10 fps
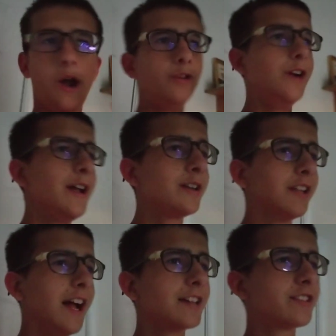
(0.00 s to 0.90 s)

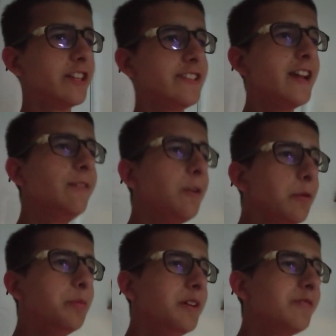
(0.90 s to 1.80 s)
Alright class, today
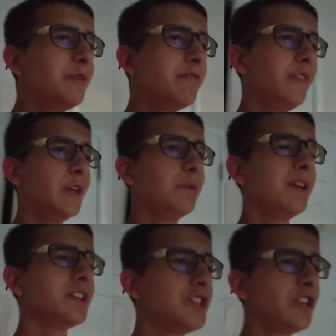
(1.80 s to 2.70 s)
we will be
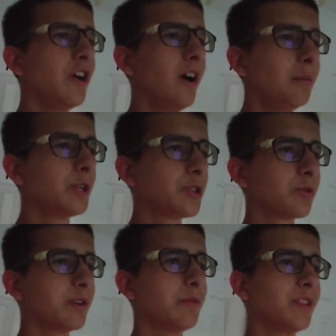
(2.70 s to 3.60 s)
reviewing
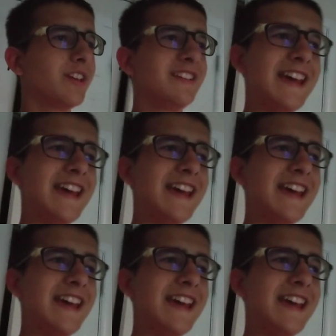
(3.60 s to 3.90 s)
geometry with a